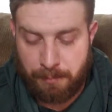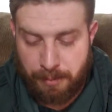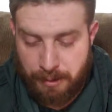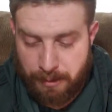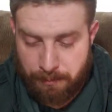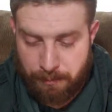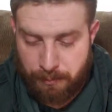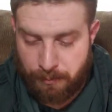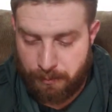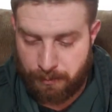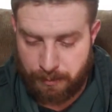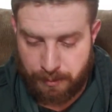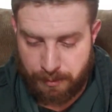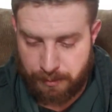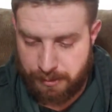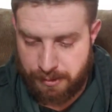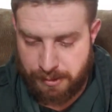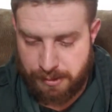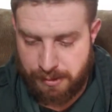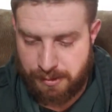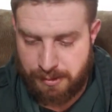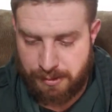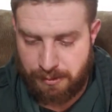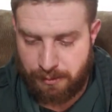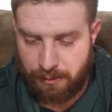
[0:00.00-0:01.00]
people could
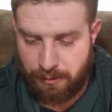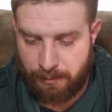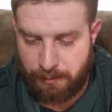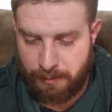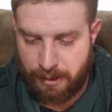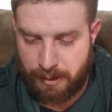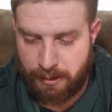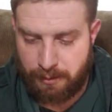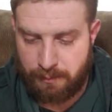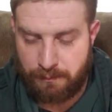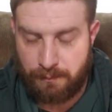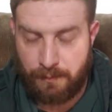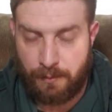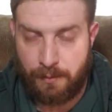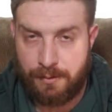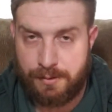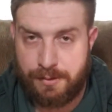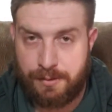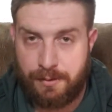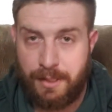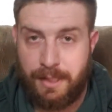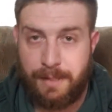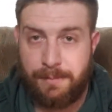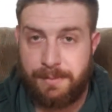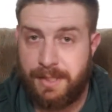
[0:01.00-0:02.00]
just start making false
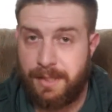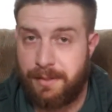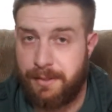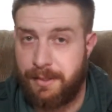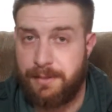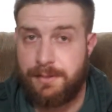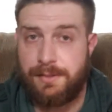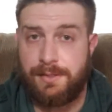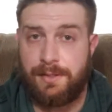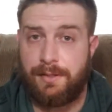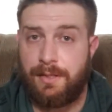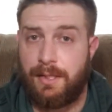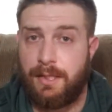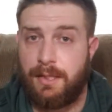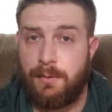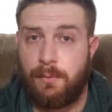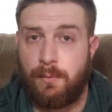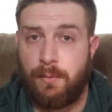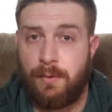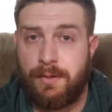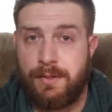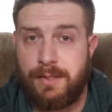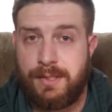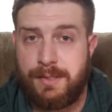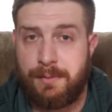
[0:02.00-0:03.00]
claims. Now, here's the thing that
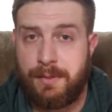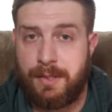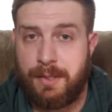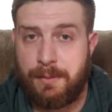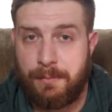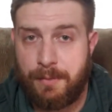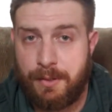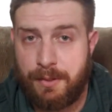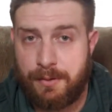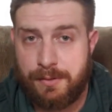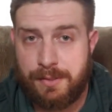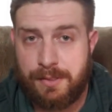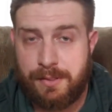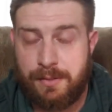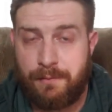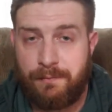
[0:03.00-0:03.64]
worries me the most.